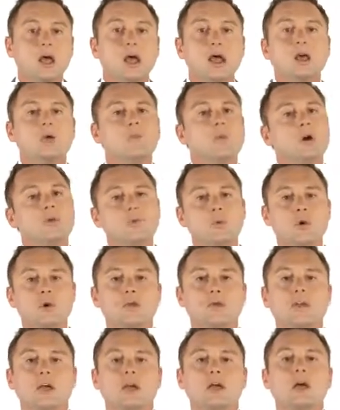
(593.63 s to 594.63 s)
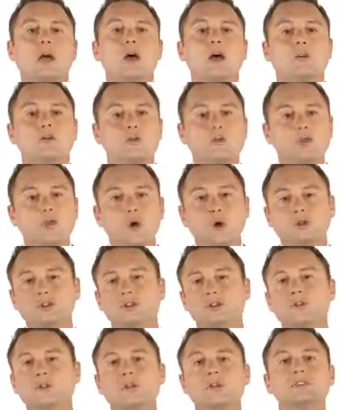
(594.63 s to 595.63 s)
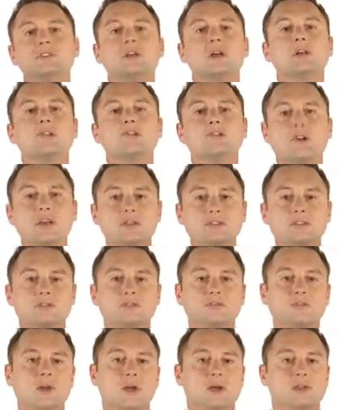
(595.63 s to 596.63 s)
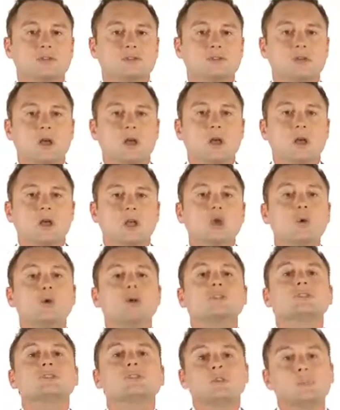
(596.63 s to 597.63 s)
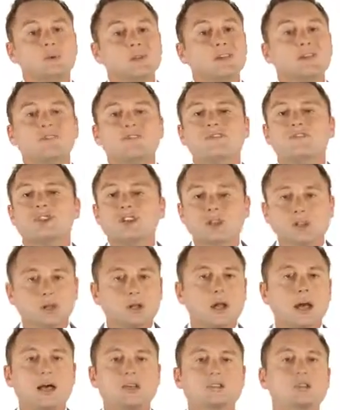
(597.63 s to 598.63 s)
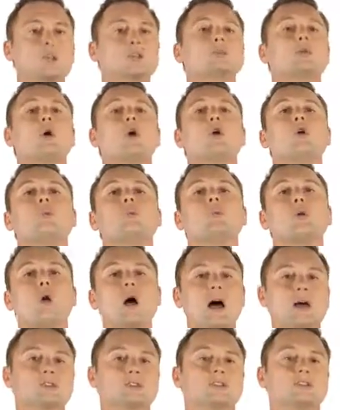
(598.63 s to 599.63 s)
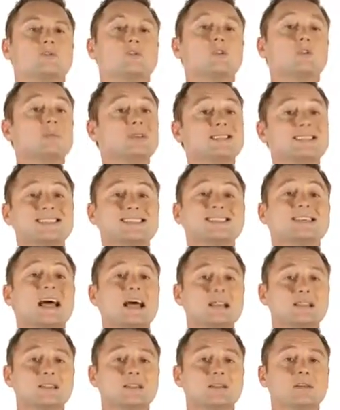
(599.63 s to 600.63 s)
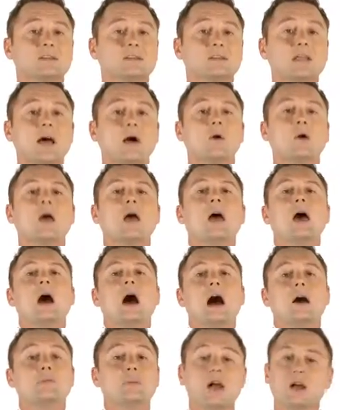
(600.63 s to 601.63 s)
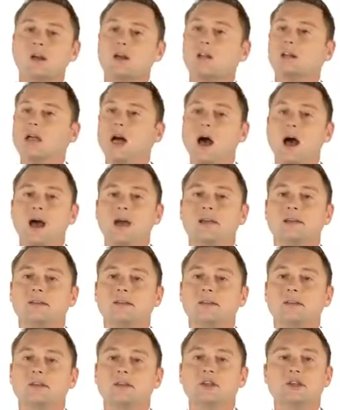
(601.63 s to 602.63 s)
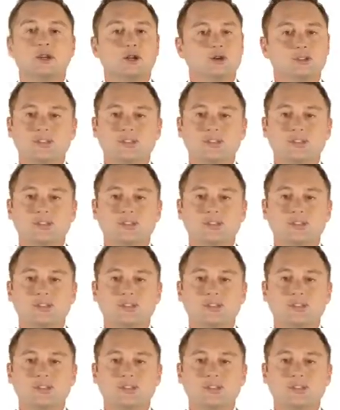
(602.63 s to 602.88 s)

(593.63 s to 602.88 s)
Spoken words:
And one more thing. For those of you that sell face-to-face, you are simply visualizing this whole process we've been discussing. Now, I'm not going to lie. you're